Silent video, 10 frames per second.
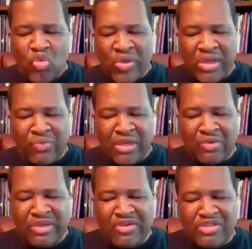
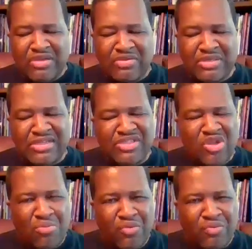There's
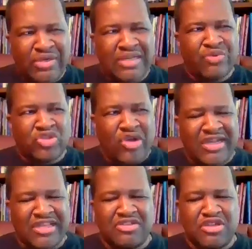no more, we
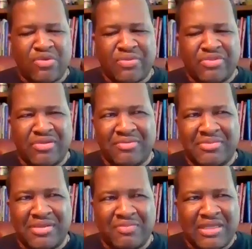try not to deal with
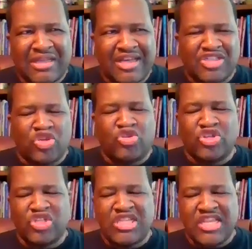the clients that are
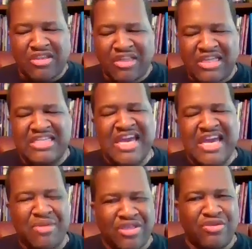just nickel and
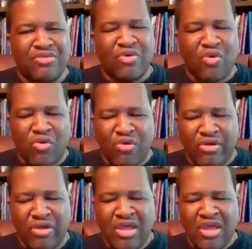diming you,
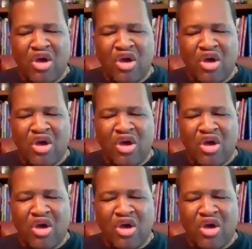or